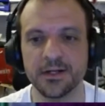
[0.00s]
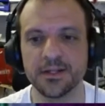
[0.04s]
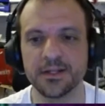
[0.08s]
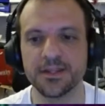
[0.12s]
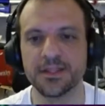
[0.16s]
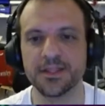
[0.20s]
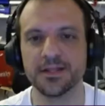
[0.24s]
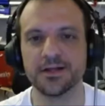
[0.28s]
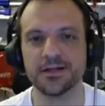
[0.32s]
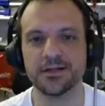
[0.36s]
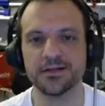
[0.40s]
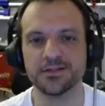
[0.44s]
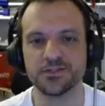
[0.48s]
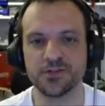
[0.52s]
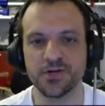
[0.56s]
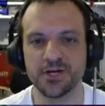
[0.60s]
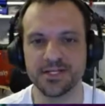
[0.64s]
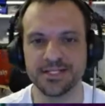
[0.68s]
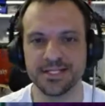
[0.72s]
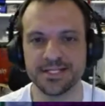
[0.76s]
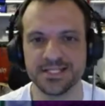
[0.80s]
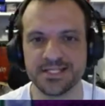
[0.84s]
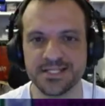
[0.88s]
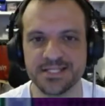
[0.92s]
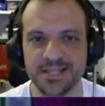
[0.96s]
I feel I'll try
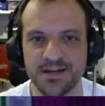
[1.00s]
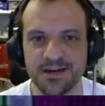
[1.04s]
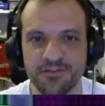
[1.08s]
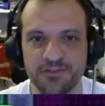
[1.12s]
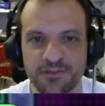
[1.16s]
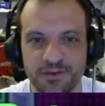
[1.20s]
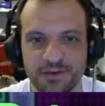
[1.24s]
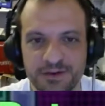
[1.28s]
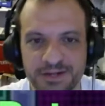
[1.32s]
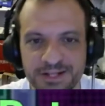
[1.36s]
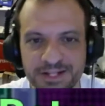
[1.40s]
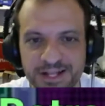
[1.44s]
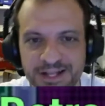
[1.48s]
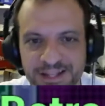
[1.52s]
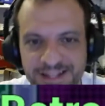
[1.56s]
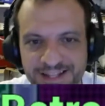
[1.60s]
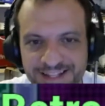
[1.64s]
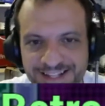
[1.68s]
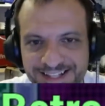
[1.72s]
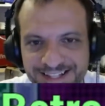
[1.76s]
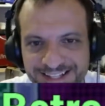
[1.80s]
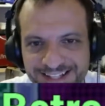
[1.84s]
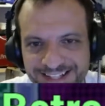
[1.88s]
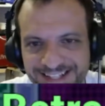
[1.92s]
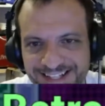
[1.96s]
to suffer
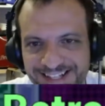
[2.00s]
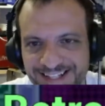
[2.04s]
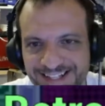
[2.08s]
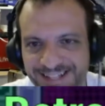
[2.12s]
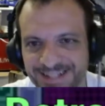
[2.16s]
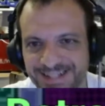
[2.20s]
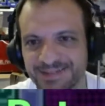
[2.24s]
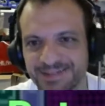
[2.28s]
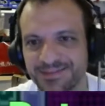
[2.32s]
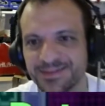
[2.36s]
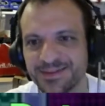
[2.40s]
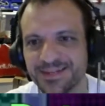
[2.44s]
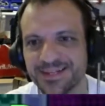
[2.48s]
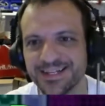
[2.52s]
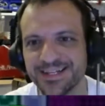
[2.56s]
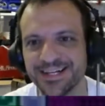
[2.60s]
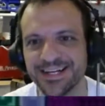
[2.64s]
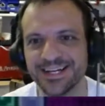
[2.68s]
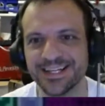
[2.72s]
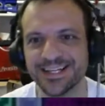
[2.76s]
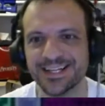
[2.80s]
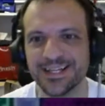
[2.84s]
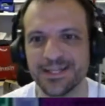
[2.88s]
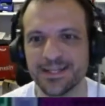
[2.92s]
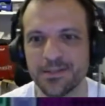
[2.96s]
another
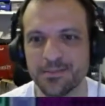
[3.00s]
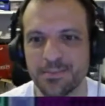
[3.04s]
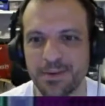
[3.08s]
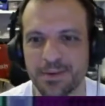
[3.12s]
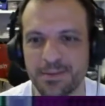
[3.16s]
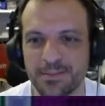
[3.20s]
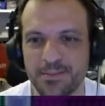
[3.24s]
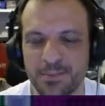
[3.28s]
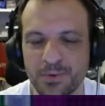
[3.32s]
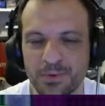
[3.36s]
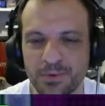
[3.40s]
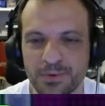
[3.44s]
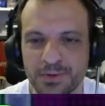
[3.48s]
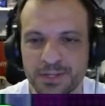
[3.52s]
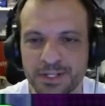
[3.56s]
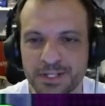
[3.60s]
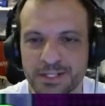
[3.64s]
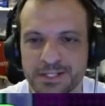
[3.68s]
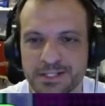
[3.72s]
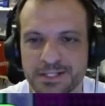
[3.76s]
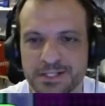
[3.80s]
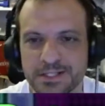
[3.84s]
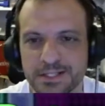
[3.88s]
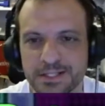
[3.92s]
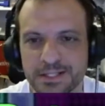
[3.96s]
bit more of
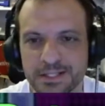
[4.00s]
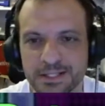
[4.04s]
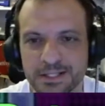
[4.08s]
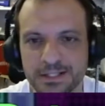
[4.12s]
this.